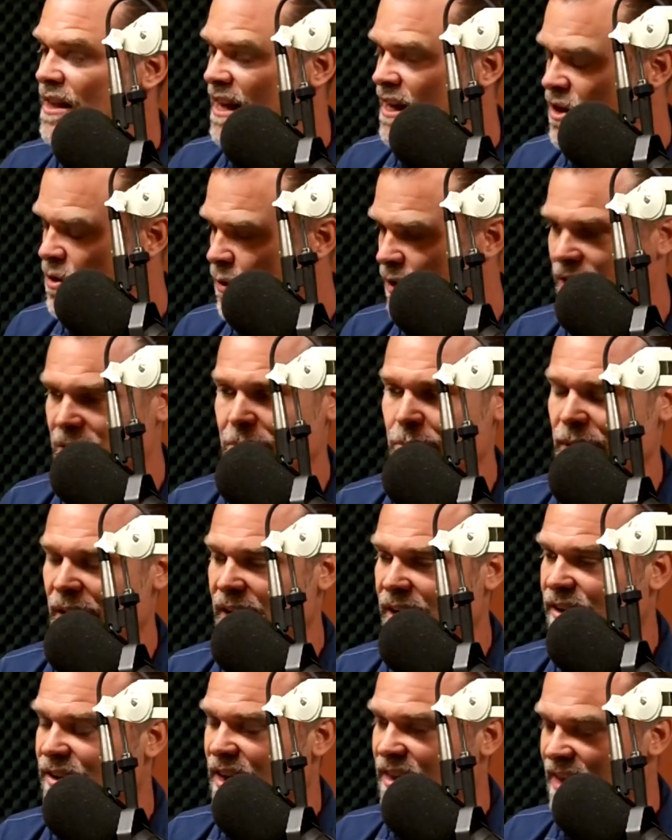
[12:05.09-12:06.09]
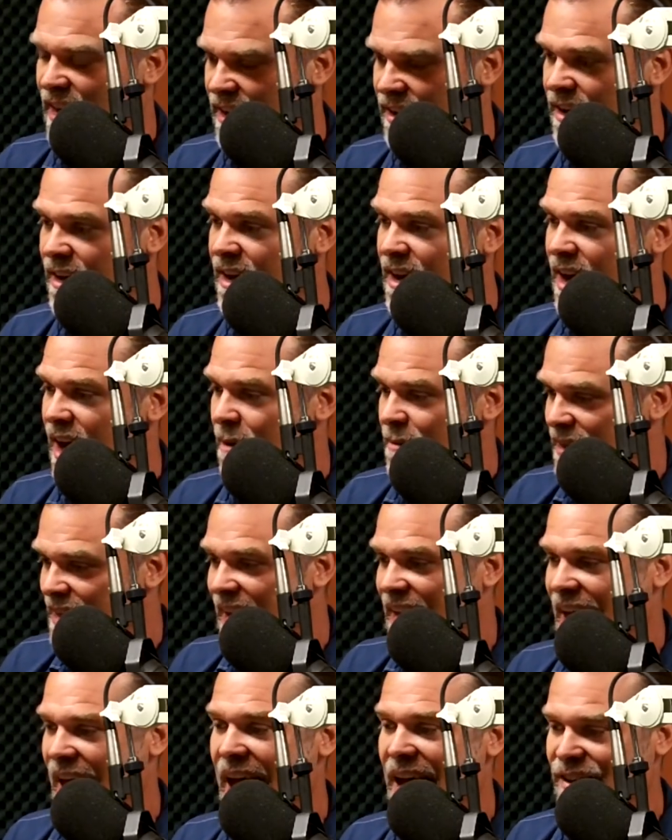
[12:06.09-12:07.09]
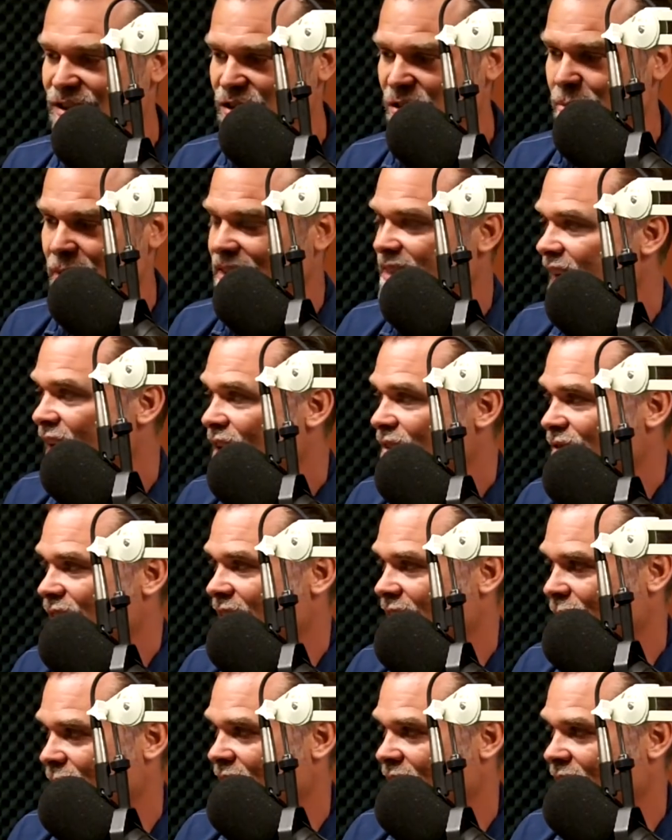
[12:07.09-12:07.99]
and then you were compelled. And then, I mean, that had to have been terrifying,